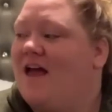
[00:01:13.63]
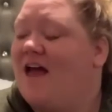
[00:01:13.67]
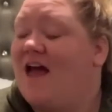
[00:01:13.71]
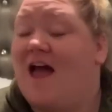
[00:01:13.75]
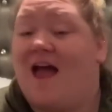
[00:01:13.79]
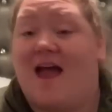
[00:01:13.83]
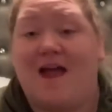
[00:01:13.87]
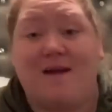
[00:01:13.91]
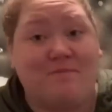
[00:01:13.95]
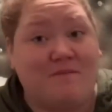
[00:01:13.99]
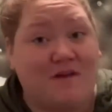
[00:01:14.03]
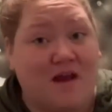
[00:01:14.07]

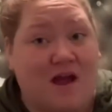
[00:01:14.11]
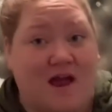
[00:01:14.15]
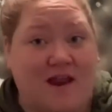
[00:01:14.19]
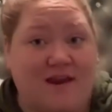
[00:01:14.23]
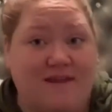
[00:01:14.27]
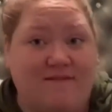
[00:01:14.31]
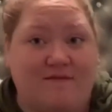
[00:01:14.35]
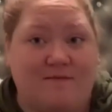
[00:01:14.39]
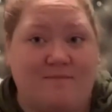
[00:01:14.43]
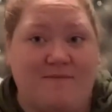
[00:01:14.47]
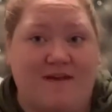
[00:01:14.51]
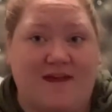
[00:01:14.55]
I'm not
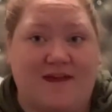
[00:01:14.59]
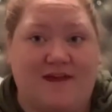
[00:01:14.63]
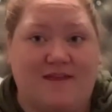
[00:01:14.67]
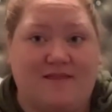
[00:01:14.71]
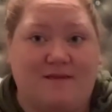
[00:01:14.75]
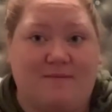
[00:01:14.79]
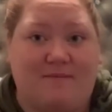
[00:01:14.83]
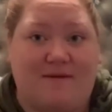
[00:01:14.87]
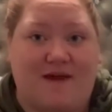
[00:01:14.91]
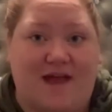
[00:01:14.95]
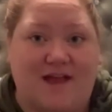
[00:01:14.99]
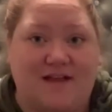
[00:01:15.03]
even making
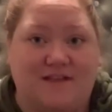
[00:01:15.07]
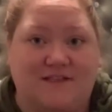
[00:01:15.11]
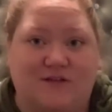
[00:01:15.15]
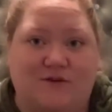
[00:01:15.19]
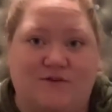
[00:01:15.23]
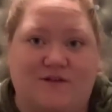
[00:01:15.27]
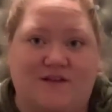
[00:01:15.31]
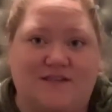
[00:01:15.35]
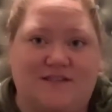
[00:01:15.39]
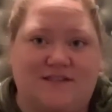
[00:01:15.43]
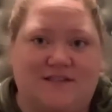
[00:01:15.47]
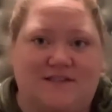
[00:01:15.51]
the bed. So
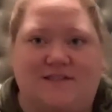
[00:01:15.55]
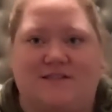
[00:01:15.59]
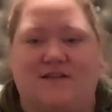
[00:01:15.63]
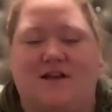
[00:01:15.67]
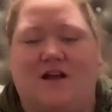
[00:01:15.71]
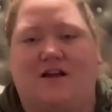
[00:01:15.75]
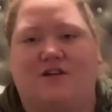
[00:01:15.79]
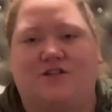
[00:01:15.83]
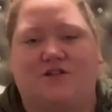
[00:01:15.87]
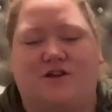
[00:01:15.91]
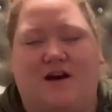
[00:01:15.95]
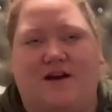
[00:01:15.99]
this is
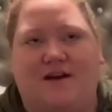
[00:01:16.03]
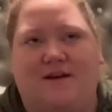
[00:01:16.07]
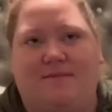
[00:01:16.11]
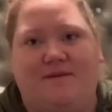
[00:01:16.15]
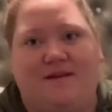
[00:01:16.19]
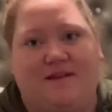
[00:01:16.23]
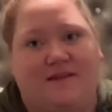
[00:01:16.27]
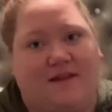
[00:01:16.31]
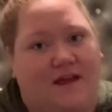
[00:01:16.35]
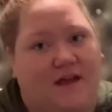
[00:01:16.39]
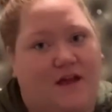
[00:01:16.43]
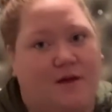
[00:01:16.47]
not trying to
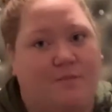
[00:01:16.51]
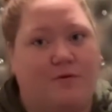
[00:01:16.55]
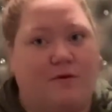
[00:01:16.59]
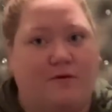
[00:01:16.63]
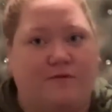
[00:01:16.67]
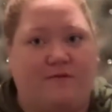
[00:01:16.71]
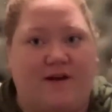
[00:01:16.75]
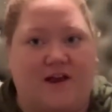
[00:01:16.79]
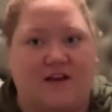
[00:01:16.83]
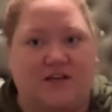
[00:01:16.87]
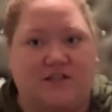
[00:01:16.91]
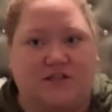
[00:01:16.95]
be like a
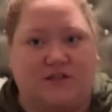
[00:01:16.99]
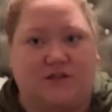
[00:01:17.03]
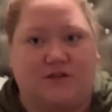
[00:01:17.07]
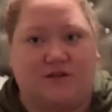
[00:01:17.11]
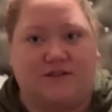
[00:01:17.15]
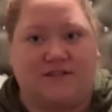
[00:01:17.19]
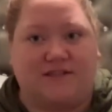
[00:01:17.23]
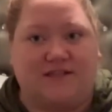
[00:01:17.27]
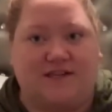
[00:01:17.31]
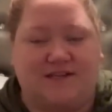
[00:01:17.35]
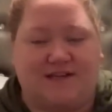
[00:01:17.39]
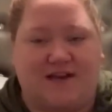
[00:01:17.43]
professional
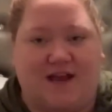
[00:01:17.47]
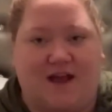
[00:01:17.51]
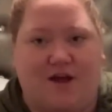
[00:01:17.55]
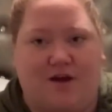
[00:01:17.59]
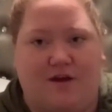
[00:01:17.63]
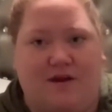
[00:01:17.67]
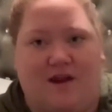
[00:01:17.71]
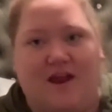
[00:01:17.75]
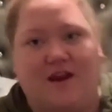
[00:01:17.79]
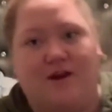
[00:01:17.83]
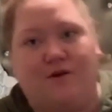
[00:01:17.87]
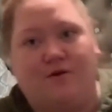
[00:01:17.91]
sit
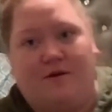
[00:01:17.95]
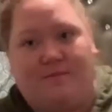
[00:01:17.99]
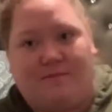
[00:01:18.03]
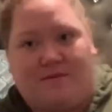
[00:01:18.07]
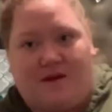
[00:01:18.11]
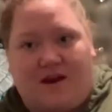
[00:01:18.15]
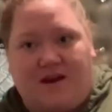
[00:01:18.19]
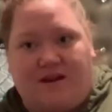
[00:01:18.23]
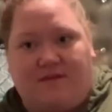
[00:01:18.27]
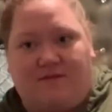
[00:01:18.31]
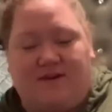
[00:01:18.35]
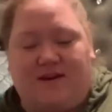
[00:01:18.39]
down. I know I'm
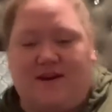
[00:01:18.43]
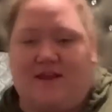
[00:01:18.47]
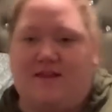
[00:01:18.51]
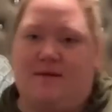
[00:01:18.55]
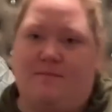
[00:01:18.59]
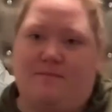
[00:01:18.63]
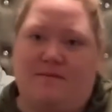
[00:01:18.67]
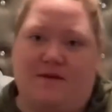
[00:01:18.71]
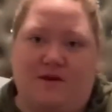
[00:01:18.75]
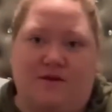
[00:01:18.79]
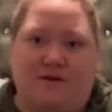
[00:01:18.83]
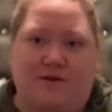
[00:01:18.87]
not even in the
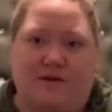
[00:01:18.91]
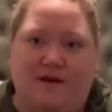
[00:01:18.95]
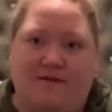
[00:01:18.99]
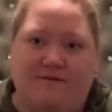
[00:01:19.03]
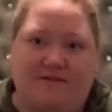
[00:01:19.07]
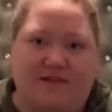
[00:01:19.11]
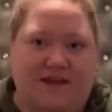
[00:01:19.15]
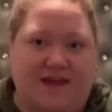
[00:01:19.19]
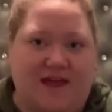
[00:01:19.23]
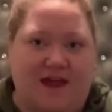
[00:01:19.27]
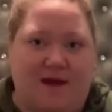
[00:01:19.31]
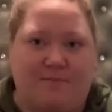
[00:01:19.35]
middle of
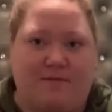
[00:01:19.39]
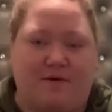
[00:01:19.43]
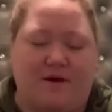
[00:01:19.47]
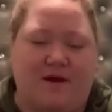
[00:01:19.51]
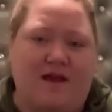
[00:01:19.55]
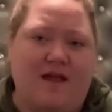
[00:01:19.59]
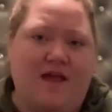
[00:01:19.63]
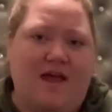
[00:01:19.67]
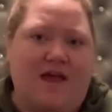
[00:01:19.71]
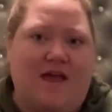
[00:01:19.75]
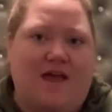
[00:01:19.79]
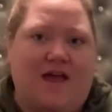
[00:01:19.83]
the camera.
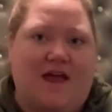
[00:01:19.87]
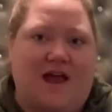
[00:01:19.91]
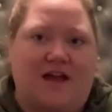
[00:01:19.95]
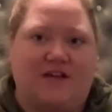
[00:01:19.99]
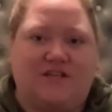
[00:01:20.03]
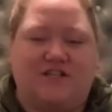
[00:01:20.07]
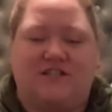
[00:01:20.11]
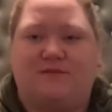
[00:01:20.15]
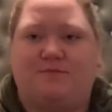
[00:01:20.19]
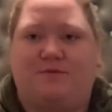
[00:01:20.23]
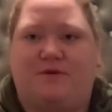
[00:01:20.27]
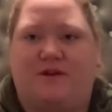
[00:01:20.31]
I
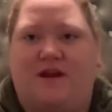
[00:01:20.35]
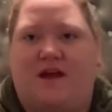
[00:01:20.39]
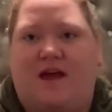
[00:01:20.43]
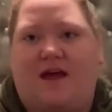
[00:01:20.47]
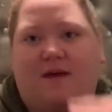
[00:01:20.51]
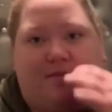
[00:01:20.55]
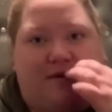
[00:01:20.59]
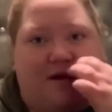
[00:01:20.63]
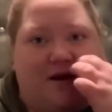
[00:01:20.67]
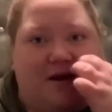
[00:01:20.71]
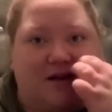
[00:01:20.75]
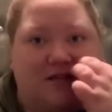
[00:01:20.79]
just put it
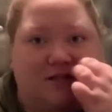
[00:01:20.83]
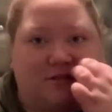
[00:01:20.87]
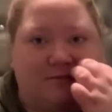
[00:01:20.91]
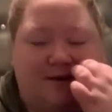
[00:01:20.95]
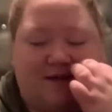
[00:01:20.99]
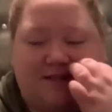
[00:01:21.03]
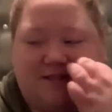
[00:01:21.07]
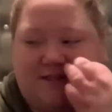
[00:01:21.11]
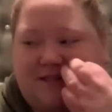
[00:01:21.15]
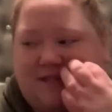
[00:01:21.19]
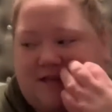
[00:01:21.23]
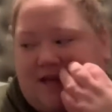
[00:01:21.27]
up here as
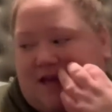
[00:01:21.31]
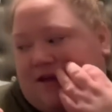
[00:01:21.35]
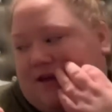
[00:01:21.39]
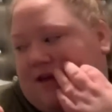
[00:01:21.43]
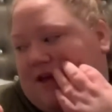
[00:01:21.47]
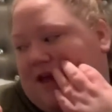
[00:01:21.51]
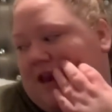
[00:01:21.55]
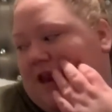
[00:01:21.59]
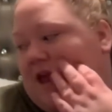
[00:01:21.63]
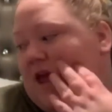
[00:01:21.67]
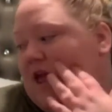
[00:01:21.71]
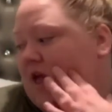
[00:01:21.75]
best as I
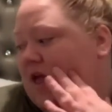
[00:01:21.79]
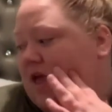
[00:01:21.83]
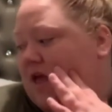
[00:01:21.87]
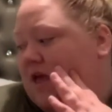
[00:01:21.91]
could.